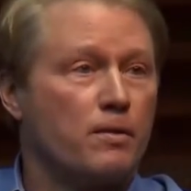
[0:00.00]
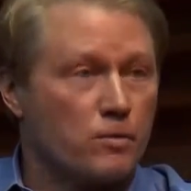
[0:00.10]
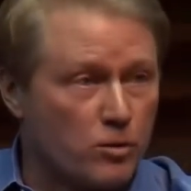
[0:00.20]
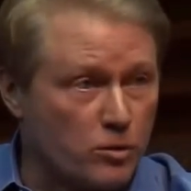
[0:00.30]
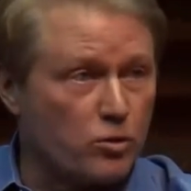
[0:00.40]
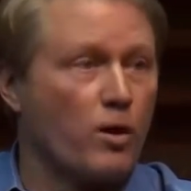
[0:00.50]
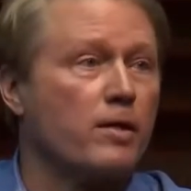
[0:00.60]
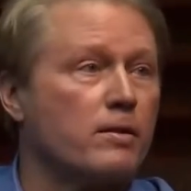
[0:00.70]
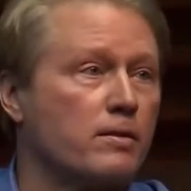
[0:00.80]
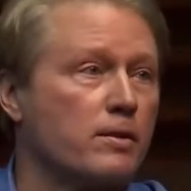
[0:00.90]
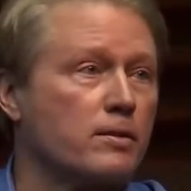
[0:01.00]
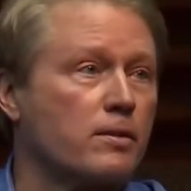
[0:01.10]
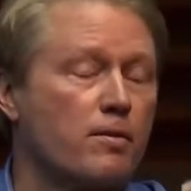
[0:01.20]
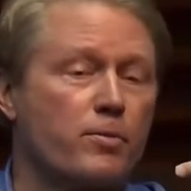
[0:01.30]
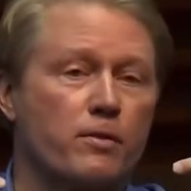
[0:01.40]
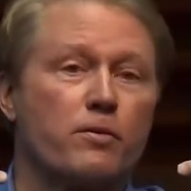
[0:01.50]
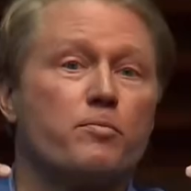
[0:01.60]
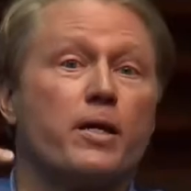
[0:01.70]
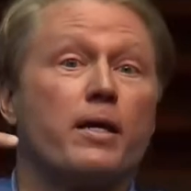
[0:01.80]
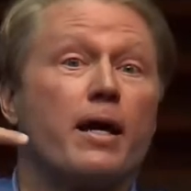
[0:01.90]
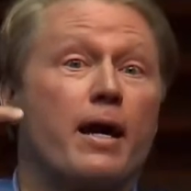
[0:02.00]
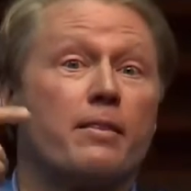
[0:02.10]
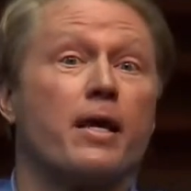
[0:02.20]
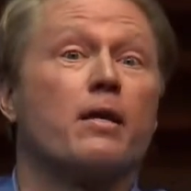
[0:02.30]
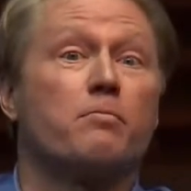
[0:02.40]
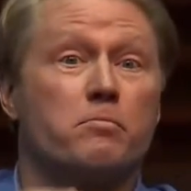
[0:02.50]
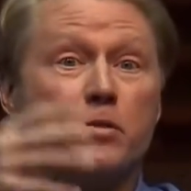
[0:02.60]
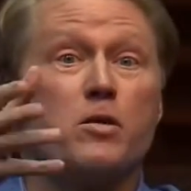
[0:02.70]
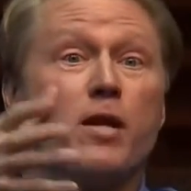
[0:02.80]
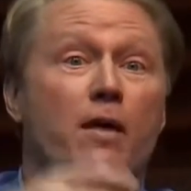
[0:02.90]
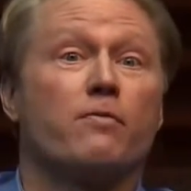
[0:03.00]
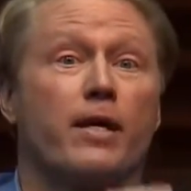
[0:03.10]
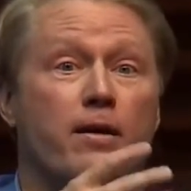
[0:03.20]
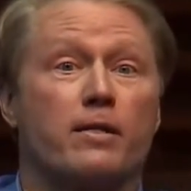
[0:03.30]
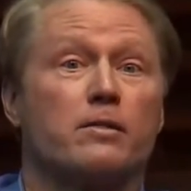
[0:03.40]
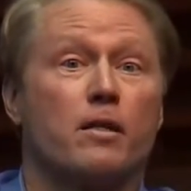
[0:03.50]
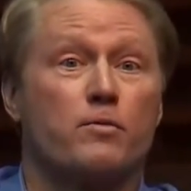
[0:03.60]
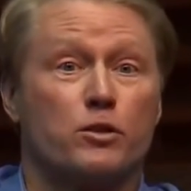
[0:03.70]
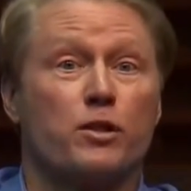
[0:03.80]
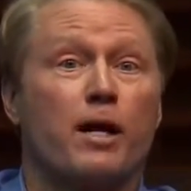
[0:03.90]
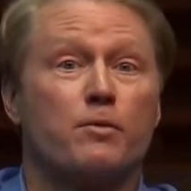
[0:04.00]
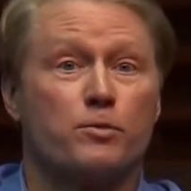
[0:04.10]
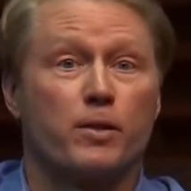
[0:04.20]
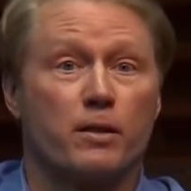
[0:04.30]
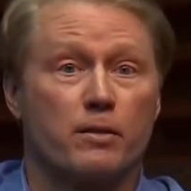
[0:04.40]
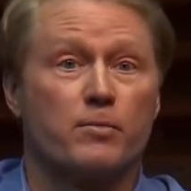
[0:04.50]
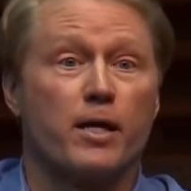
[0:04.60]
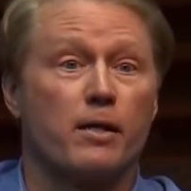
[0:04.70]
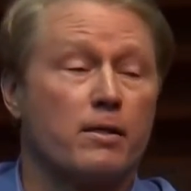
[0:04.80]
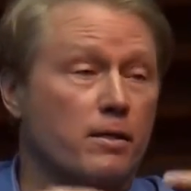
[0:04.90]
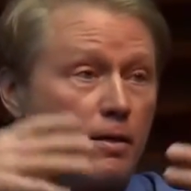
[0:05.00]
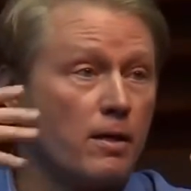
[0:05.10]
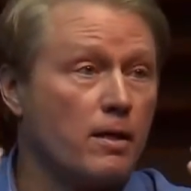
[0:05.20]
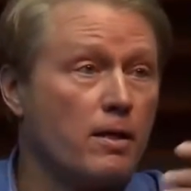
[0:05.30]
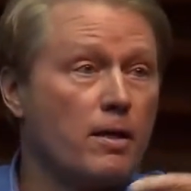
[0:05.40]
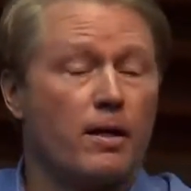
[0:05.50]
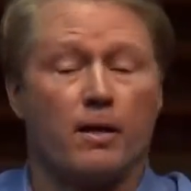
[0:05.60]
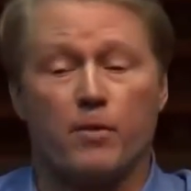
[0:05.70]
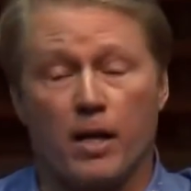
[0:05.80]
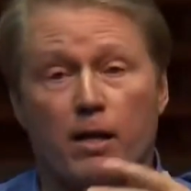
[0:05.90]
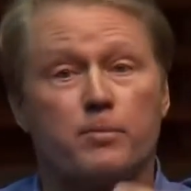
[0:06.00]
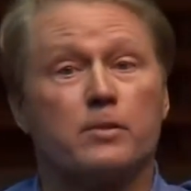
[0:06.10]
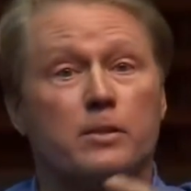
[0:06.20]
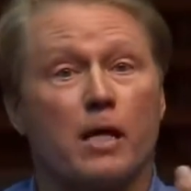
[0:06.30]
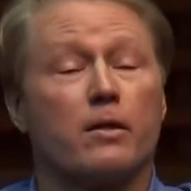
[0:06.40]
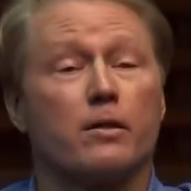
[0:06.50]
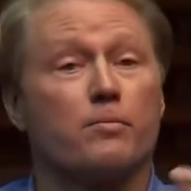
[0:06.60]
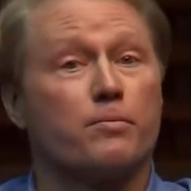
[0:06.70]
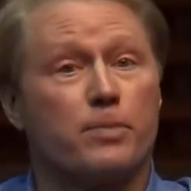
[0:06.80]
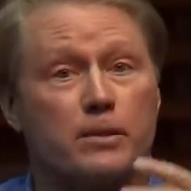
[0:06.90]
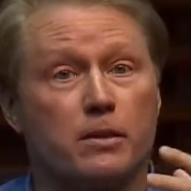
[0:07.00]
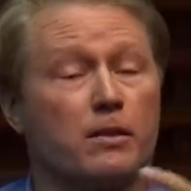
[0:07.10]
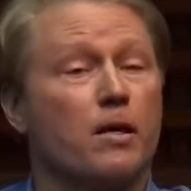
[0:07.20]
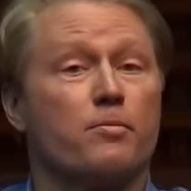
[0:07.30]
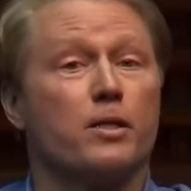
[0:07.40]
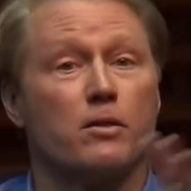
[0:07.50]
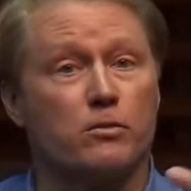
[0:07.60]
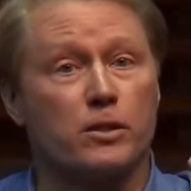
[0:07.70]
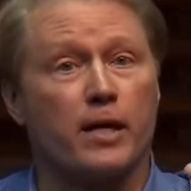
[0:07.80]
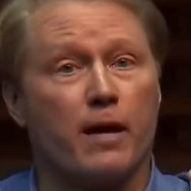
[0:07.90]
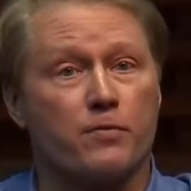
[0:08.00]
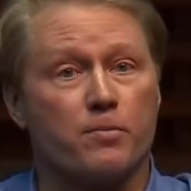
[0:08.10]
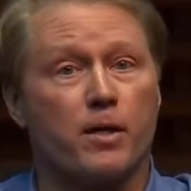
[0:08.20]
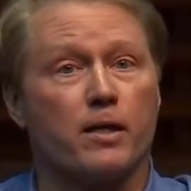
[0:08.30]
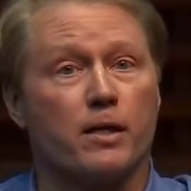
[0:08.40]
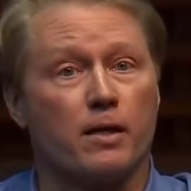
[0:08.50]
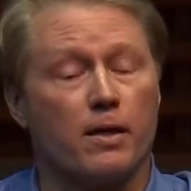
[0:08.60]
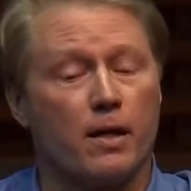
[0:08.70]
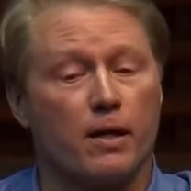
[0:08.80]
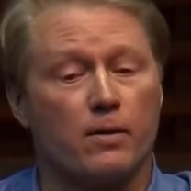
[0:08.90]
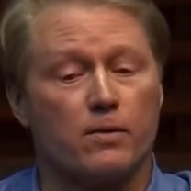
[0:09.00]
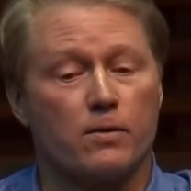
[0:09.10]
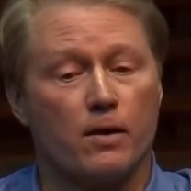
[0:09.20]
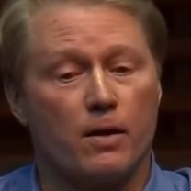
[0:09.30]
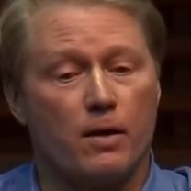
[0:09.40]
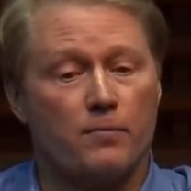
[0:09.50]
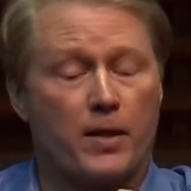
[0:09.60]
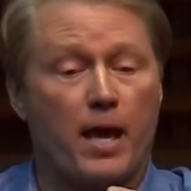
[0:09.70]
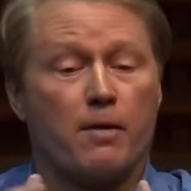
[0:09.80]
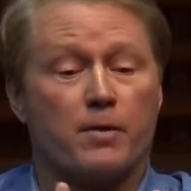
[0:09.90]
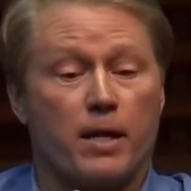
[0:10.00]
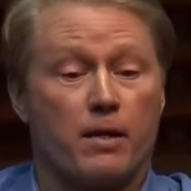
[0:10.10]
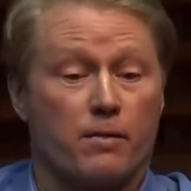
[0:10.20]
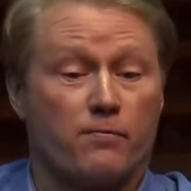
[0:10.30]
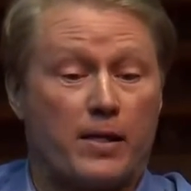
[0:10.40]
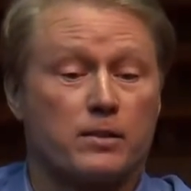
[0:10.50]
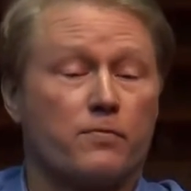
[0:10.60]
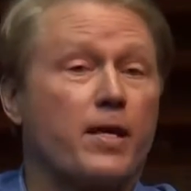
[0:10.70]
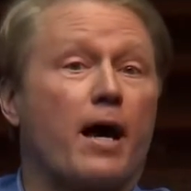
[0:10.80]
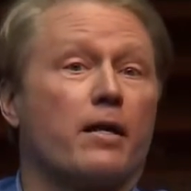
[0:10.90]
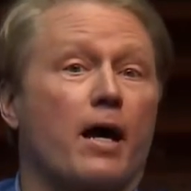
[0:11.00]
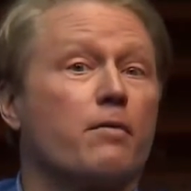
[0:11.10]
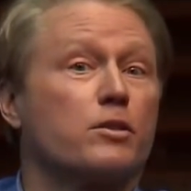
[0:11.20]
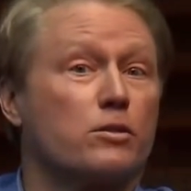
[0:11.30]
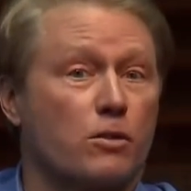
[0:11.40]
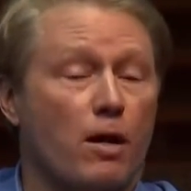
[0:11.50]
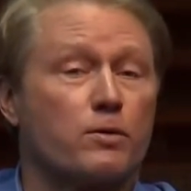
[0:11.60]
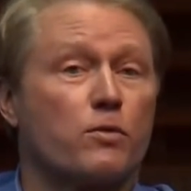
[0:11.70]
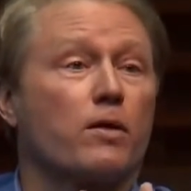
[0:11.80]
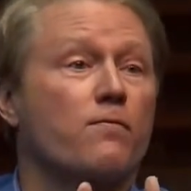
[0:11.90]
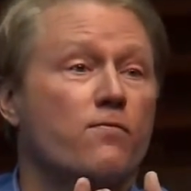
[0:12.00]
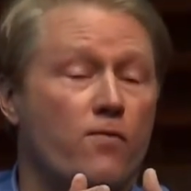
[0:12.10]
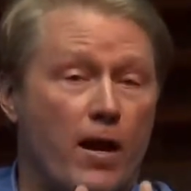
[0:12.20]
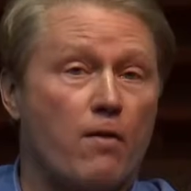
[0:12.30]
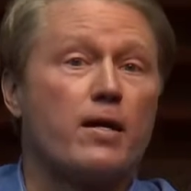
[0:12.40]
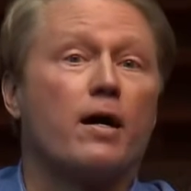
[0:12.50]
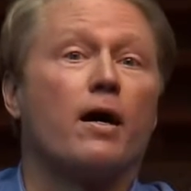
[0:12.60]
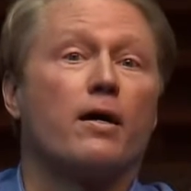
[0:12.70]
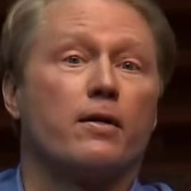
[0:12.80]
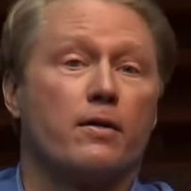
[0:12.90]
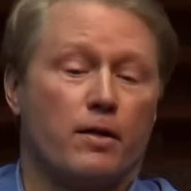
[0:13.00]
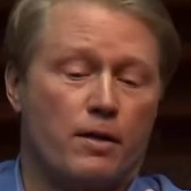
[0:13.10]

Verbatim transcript: to join this company with me. And then a year and a half later, I had to tell them their job was being eliminated. And, and we ended up selling the piece of the company, losing half the money. And, and, and in the face of that, and I was, so I was working very hard